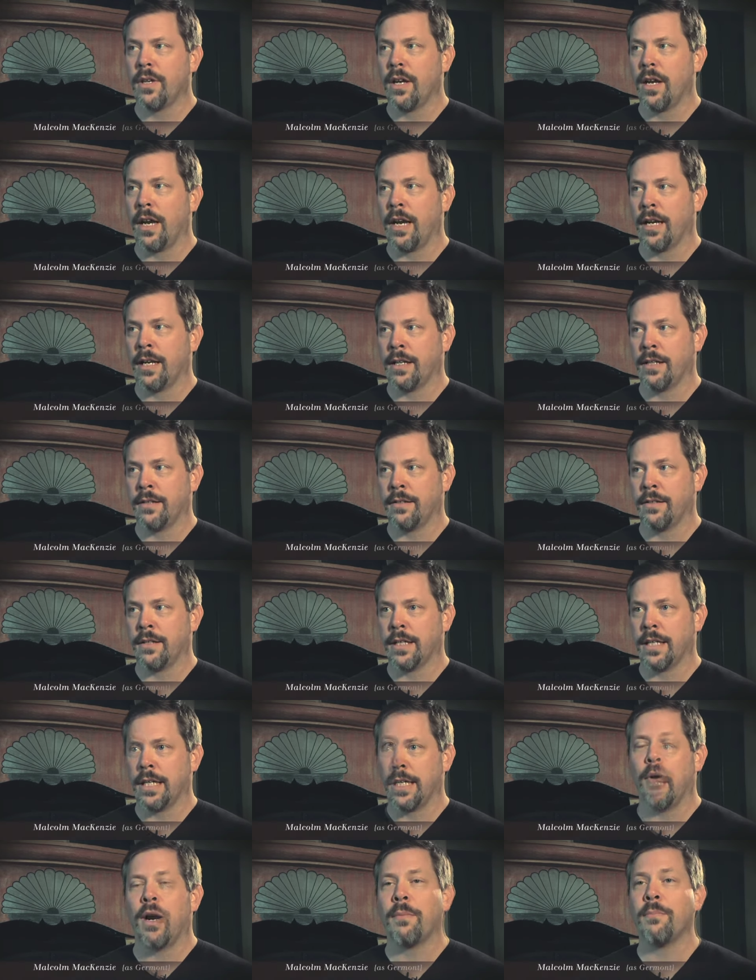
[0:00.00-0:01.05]
And
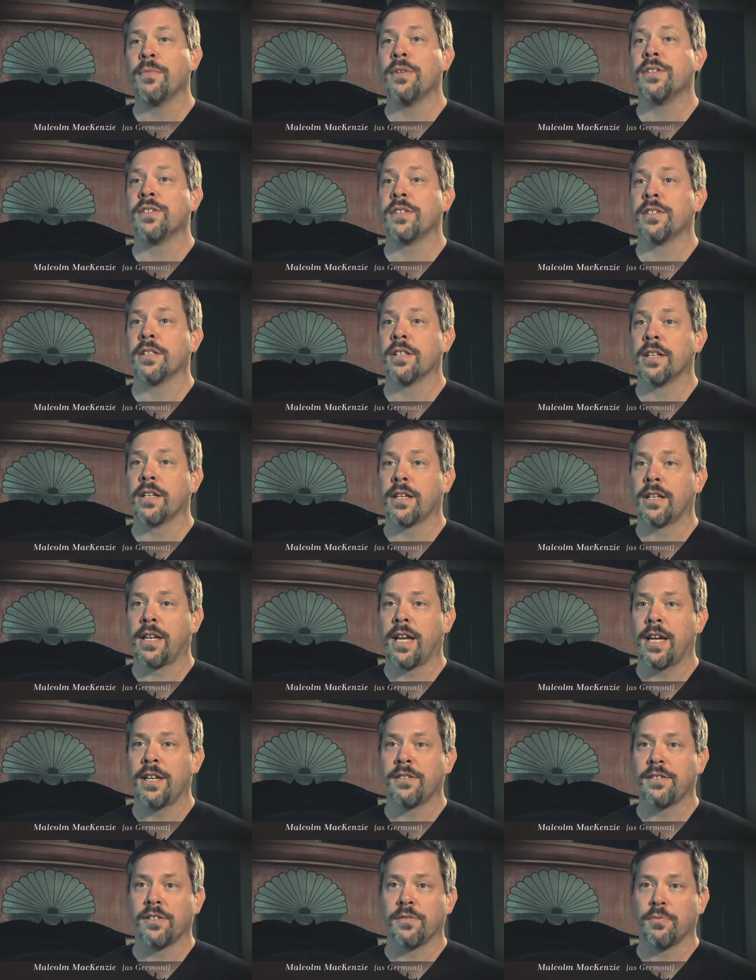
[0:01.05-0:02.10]
the problem is, is that it
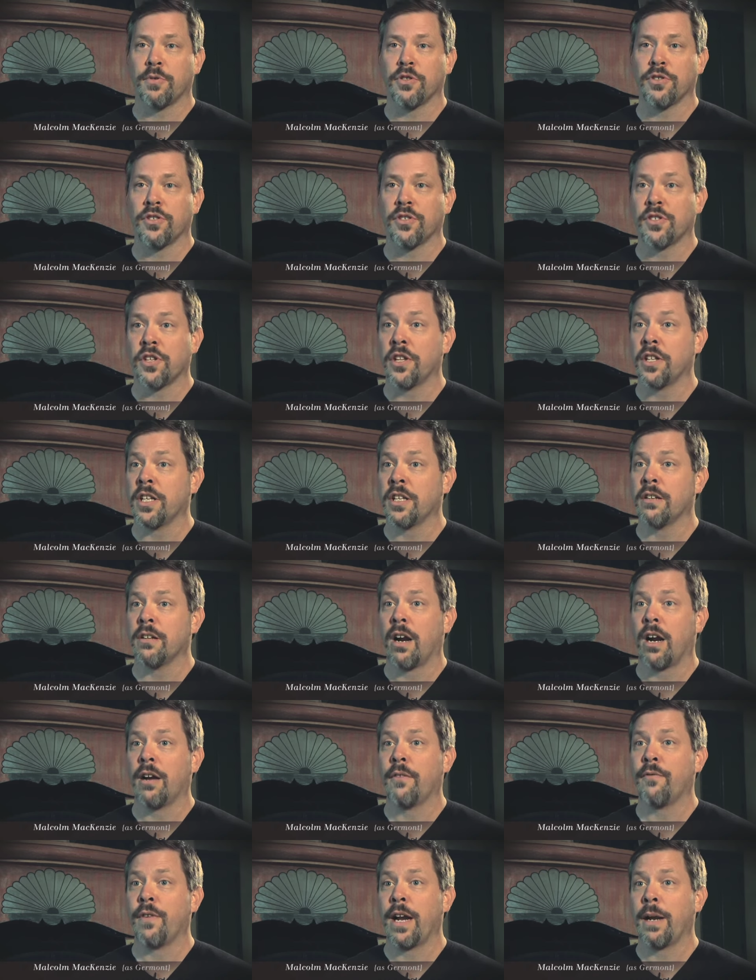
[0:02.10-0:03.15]
casts aspersions on the
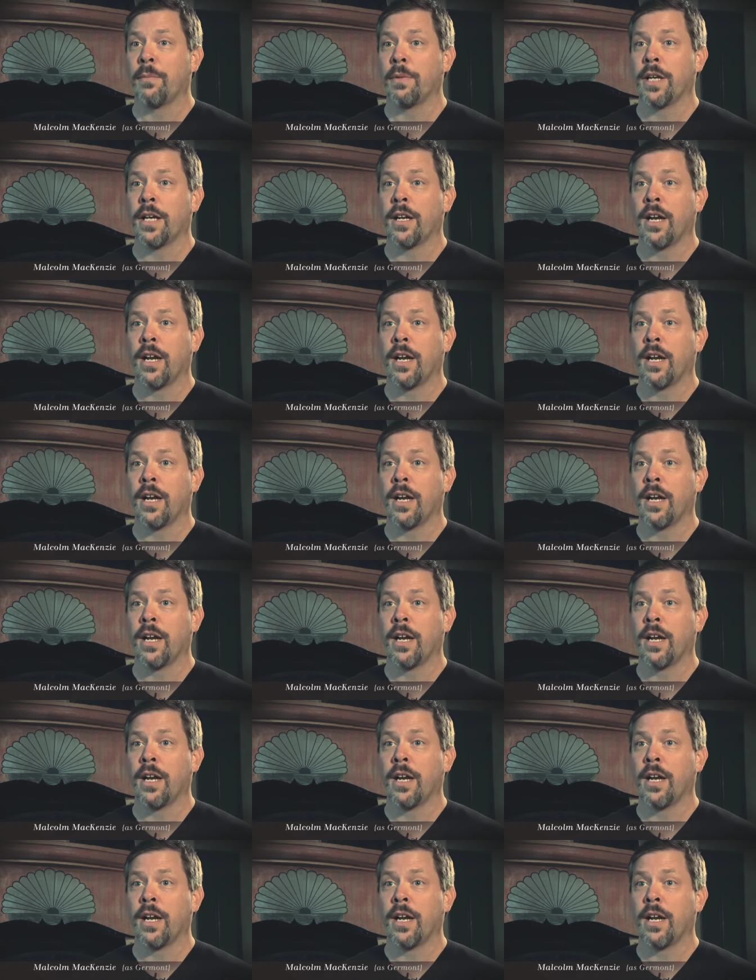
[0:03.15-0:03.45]
entire family.